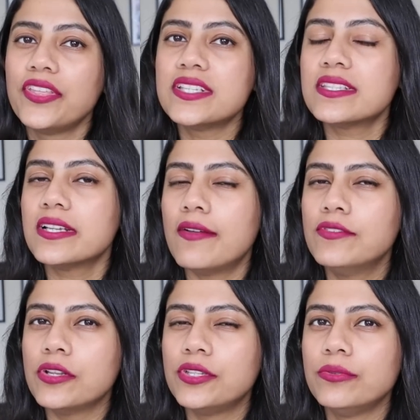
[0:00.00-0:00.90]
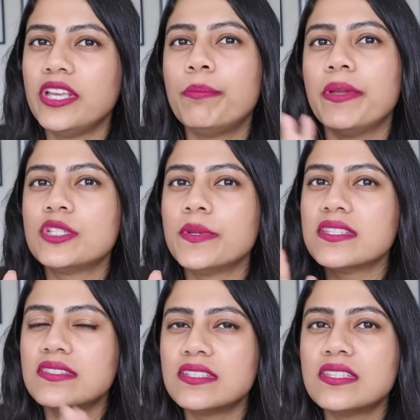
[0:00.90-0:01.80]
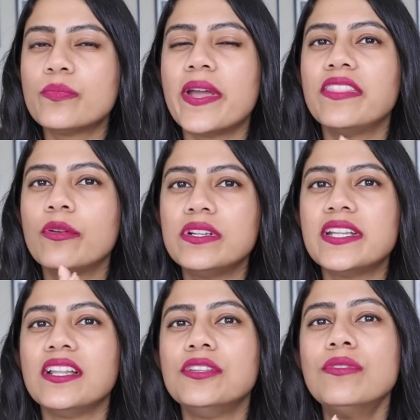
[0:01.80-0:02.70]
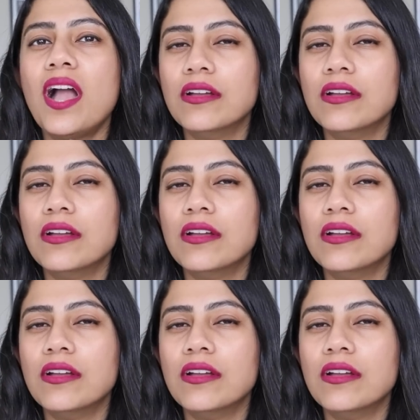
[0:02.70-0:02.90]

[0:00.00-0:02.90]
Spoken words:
this gov.uk page, because this is where they will tell you